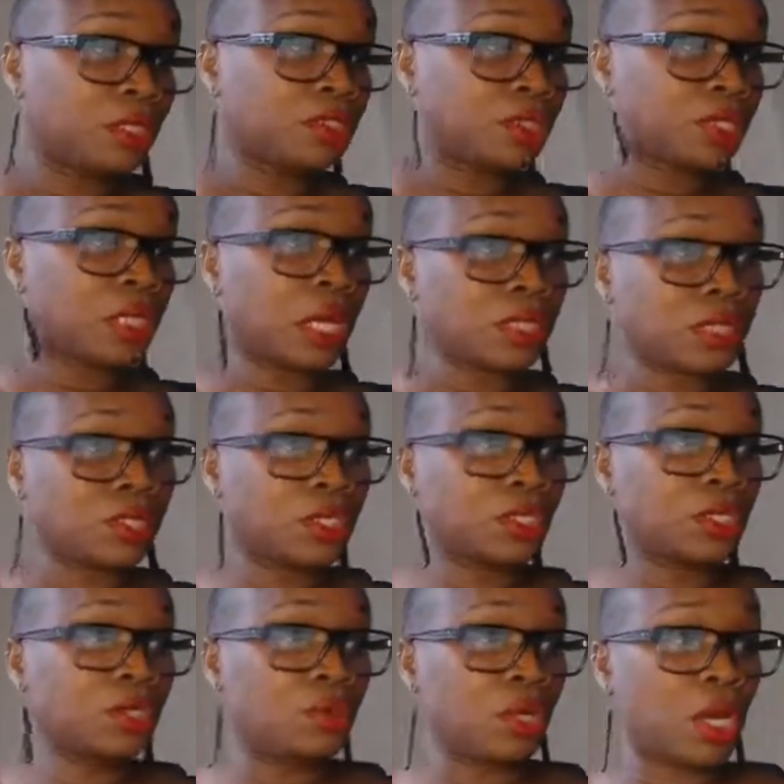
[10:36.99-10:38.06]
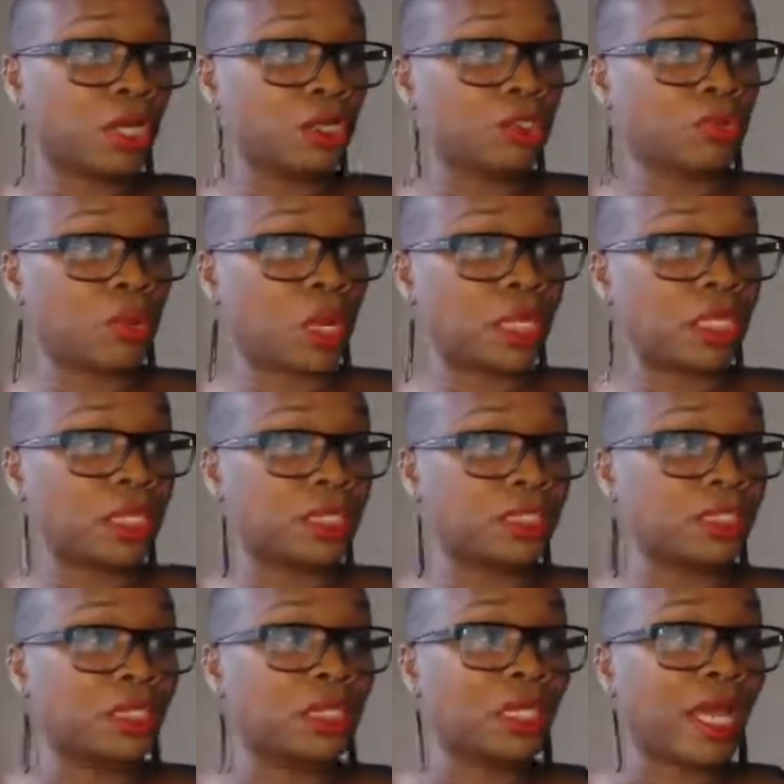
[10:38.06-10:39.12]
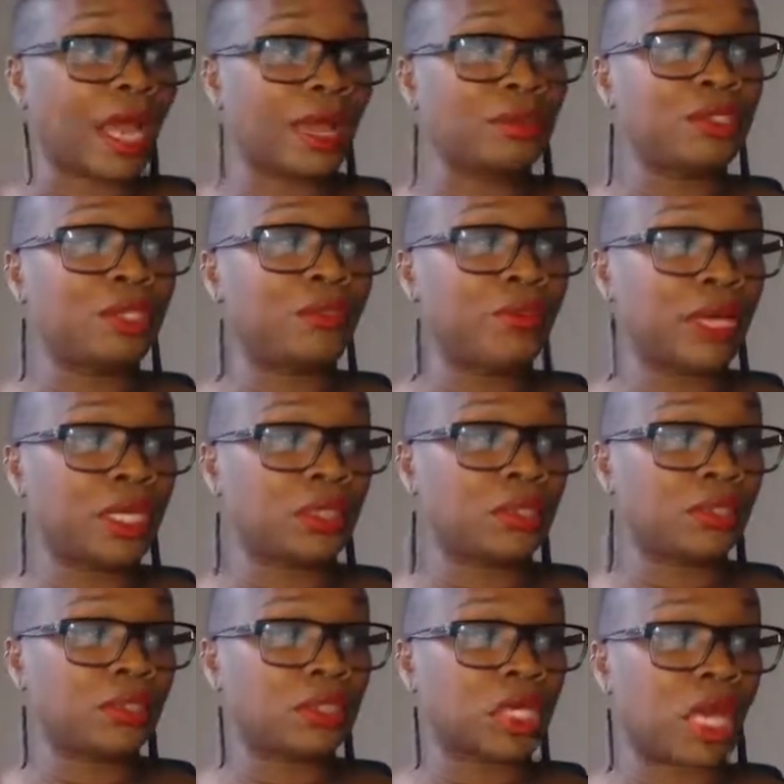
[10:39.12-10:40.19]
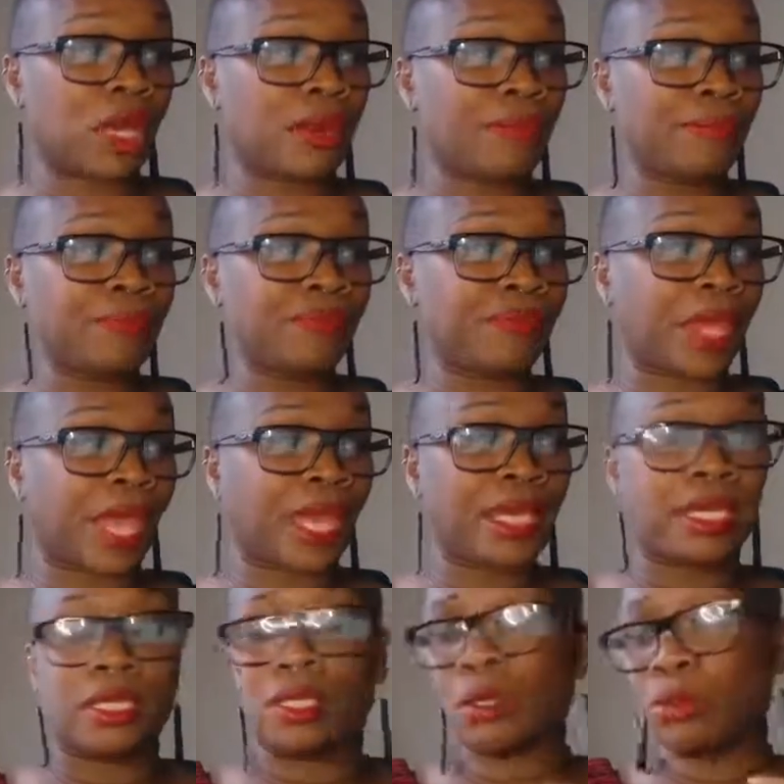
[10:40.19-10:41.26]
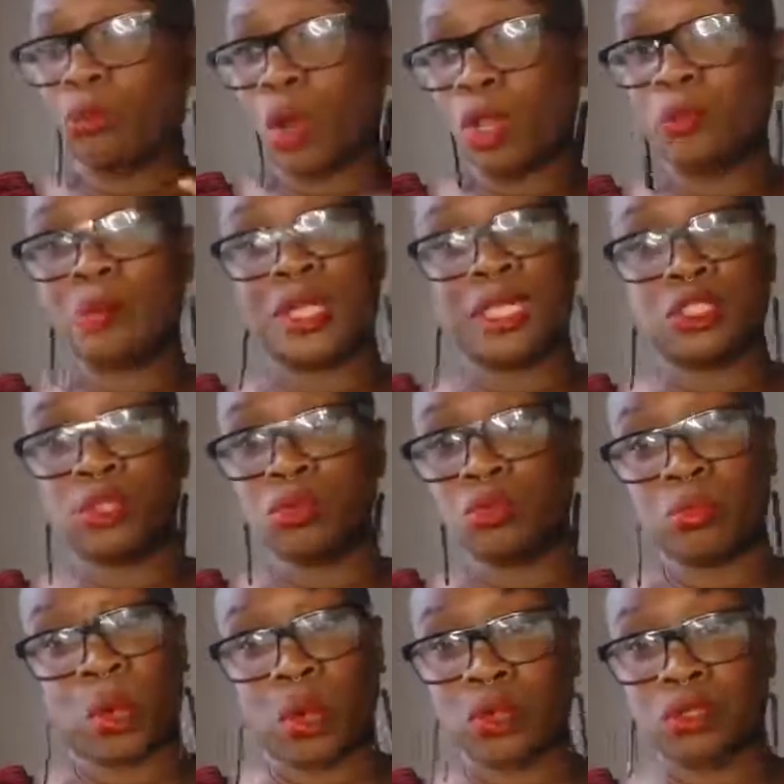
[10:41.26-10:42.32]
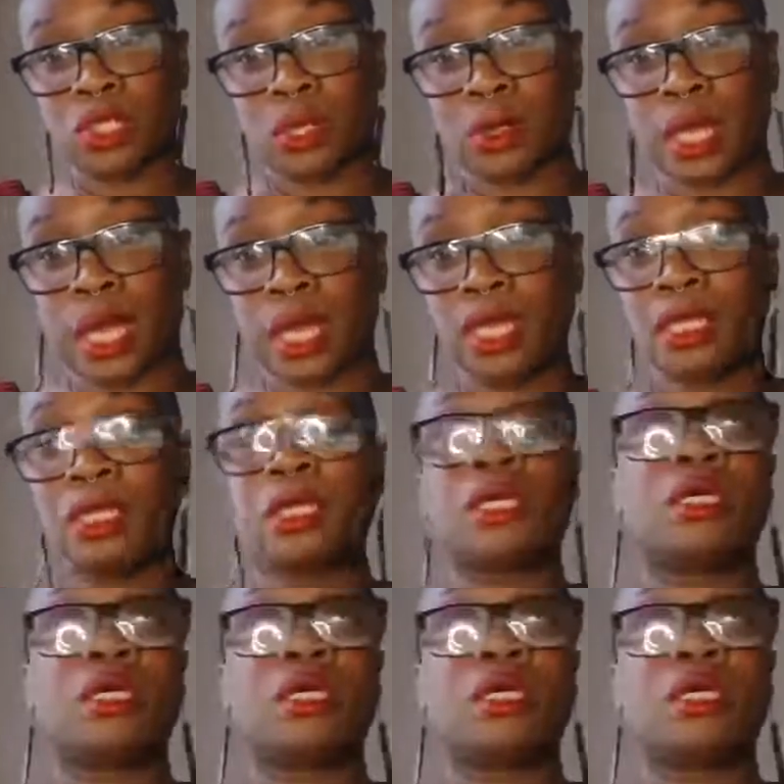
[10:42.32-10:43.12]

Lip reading: So the other thing that you'll learn as well is how to build a well-being toolbox, okay?